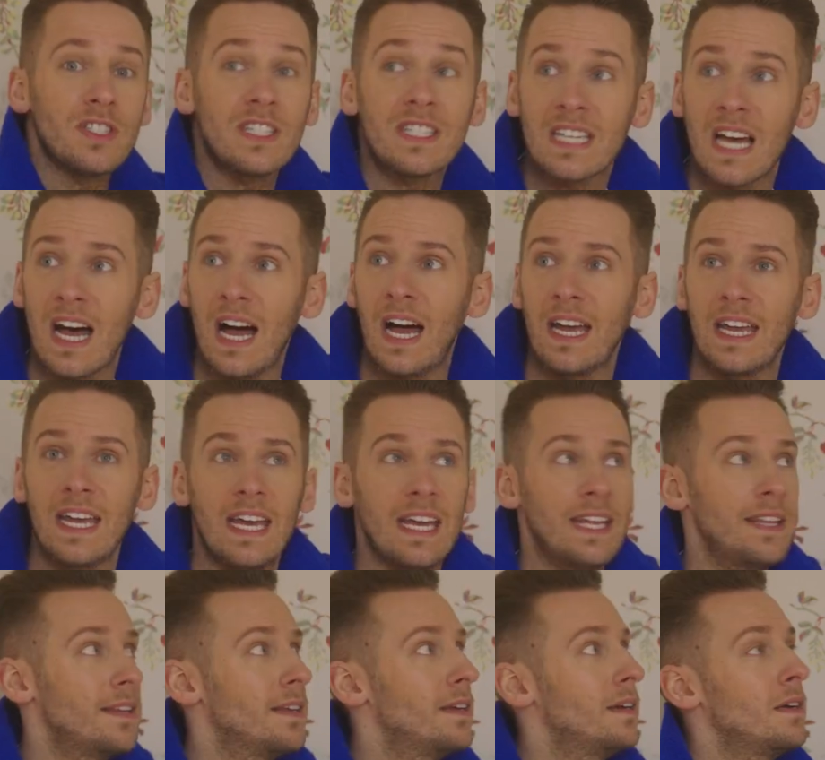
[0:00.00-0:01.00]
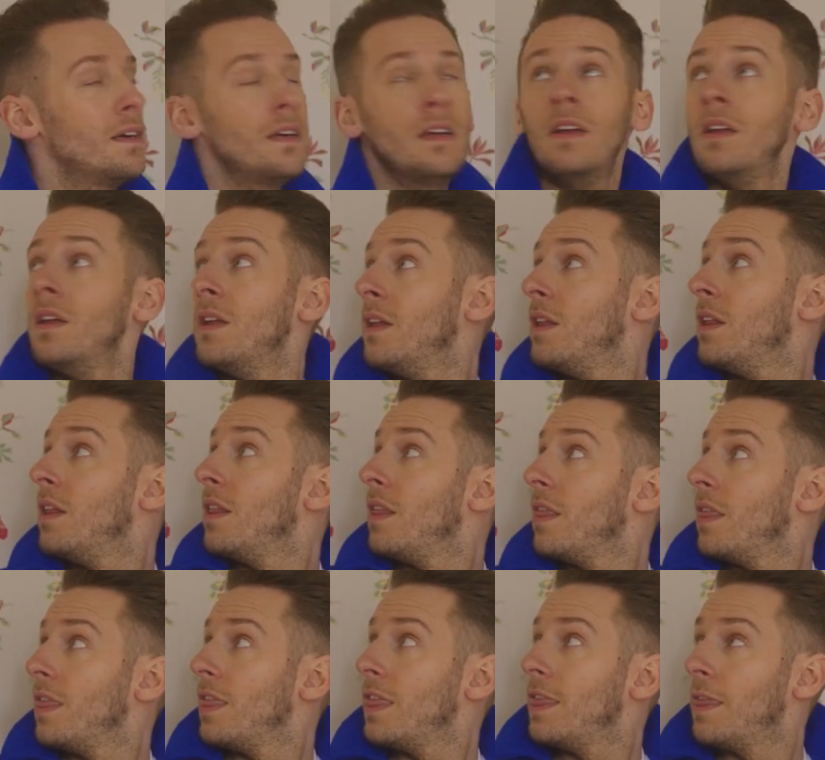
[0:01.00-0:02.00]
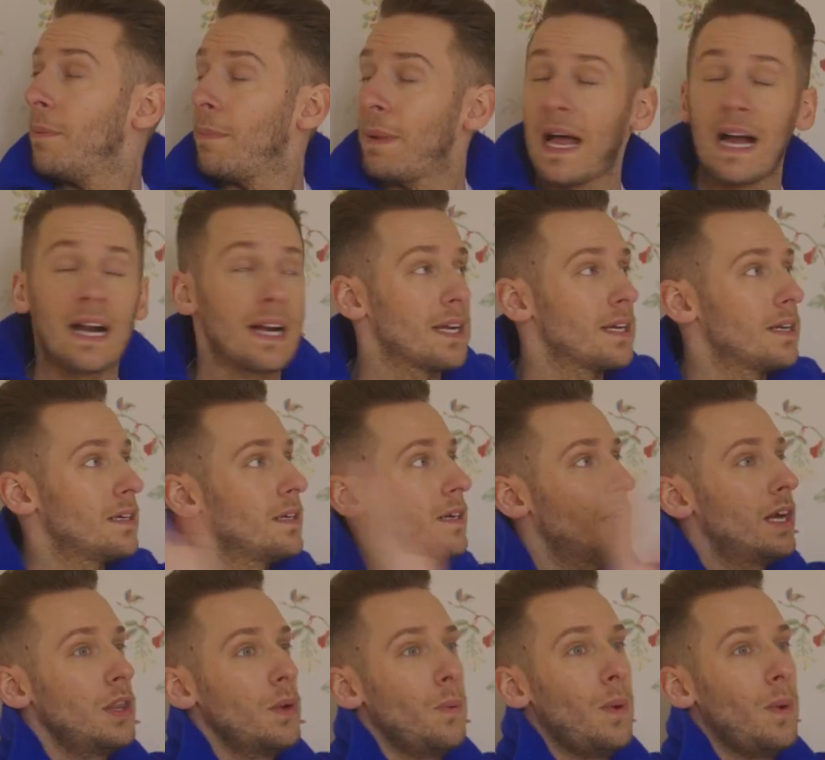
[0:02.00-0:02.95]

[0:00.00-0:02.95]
to tie in the black and the